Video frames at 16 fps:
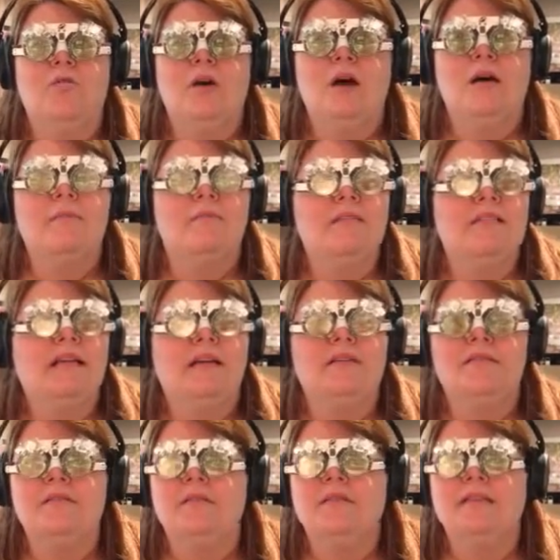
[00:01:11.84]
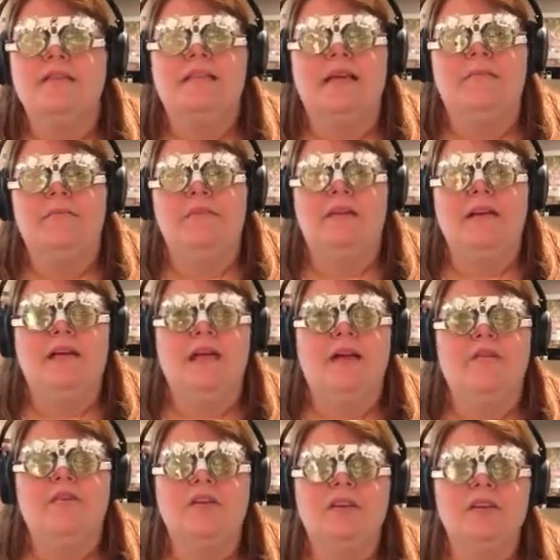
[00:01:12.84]
Um, sounds the same thing.
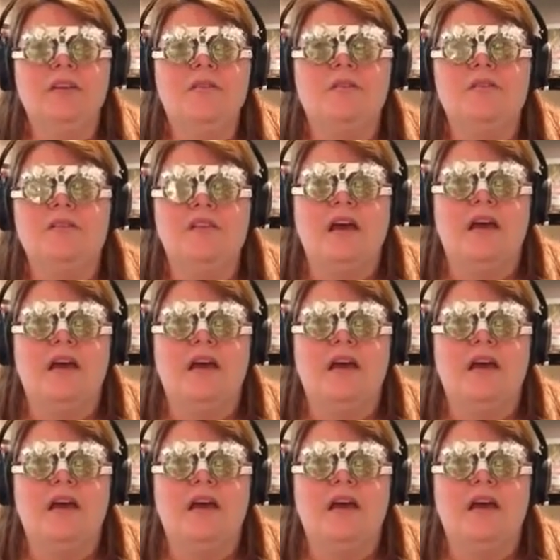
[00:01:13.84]
Everything was.